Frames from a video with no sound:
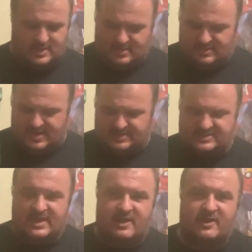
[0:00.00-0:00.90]
Next
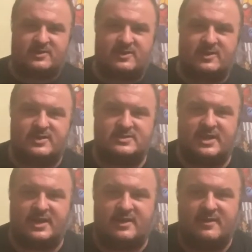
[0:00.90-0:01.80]
character is
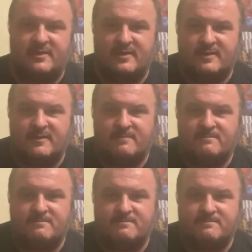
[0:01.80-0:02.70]
a
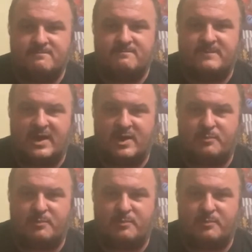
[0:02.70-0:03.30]
very